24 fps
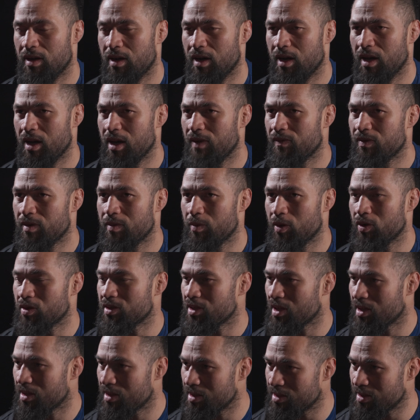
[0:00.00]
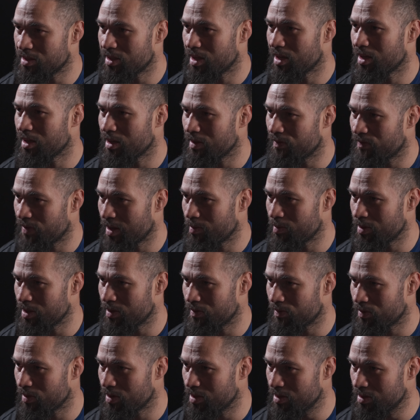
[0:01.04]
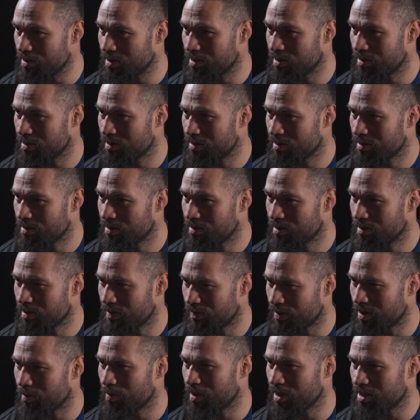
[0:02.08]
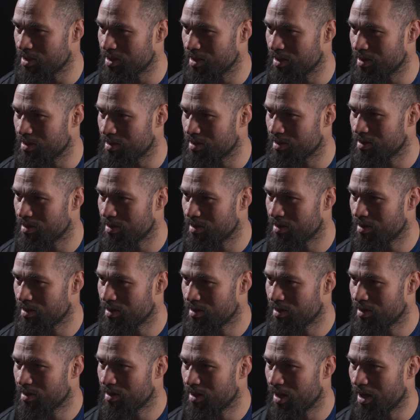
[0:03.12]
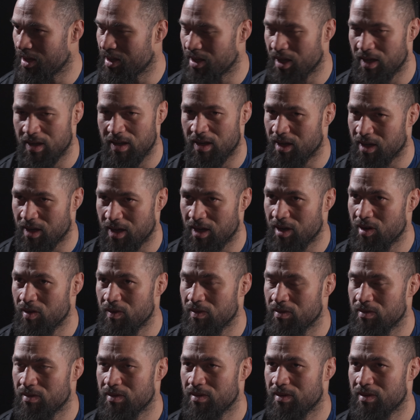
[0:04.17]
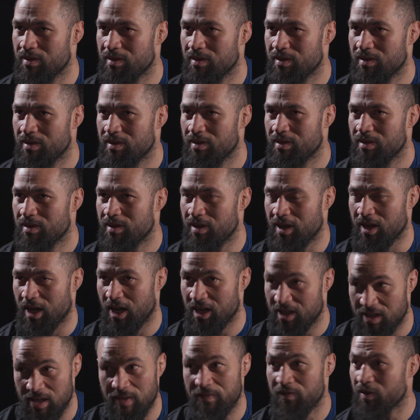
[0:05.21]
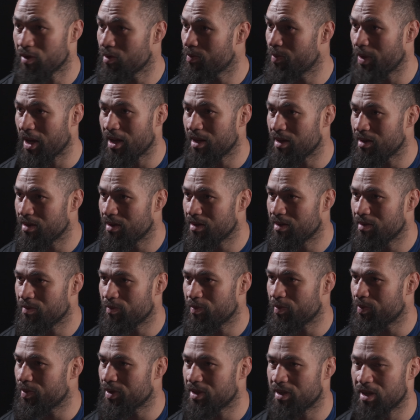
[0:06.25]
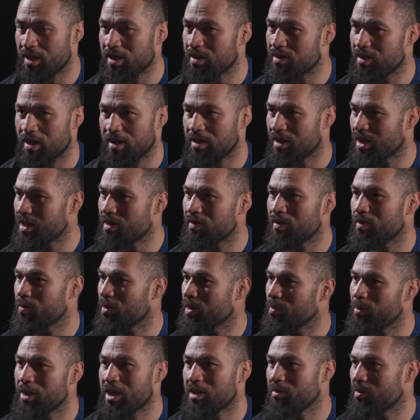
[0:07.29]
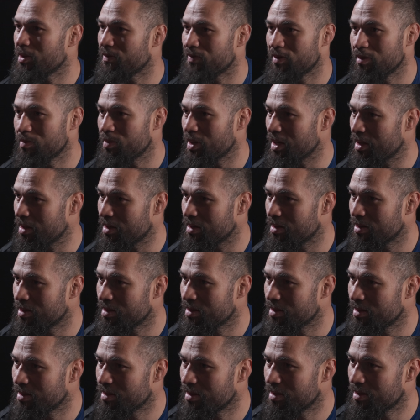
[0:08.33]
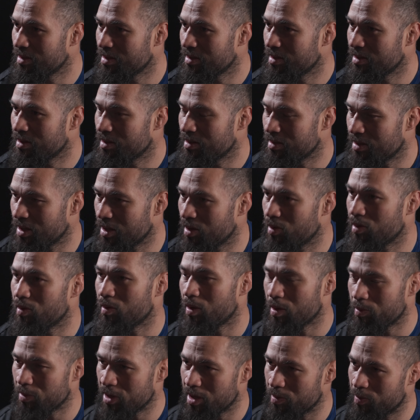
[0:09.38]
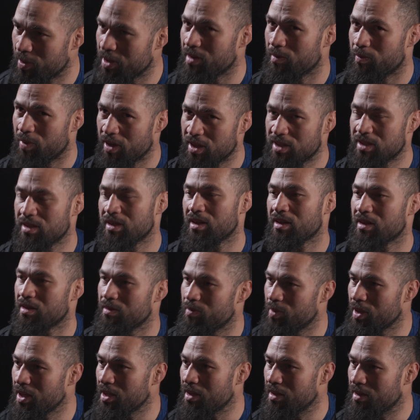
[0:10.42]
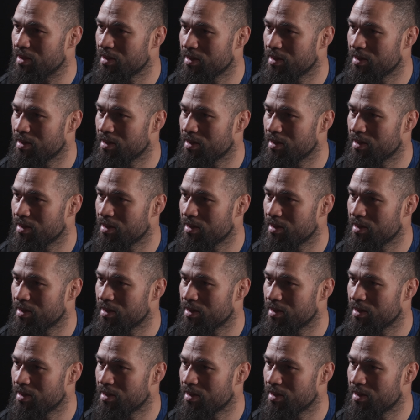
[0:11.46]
I have the most understanding family and friends, if that makes sense. And I did feel bad, but none of them are making me feel bad. They all want me to be the best that I could be.